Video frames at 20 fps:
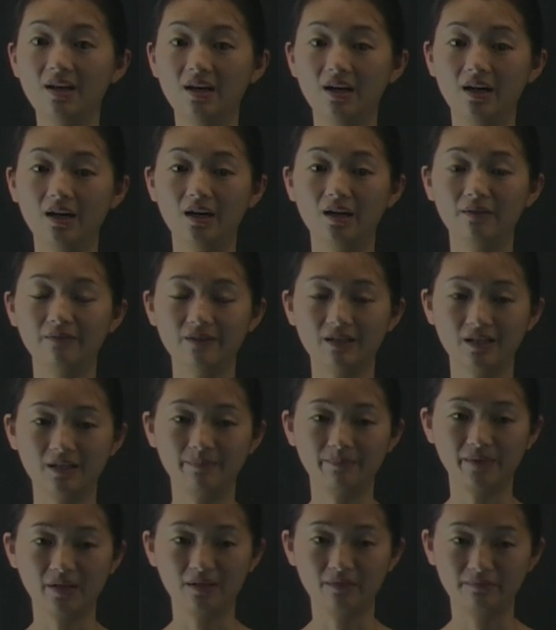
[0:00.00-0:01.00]

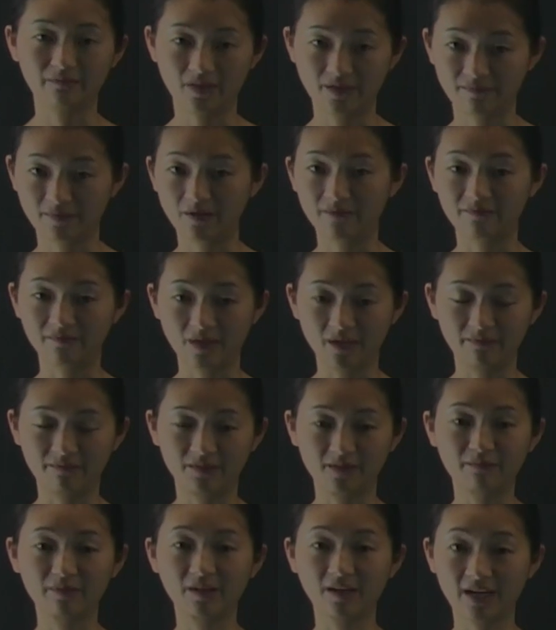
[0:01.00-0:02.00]
of
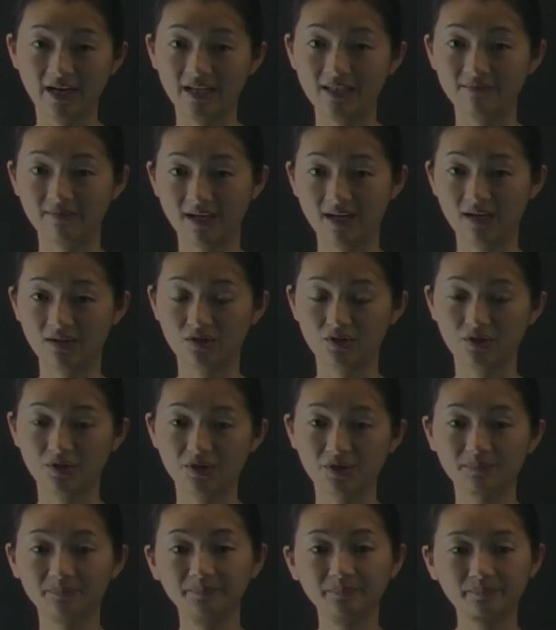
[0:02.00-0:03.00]
different kinds of cancers.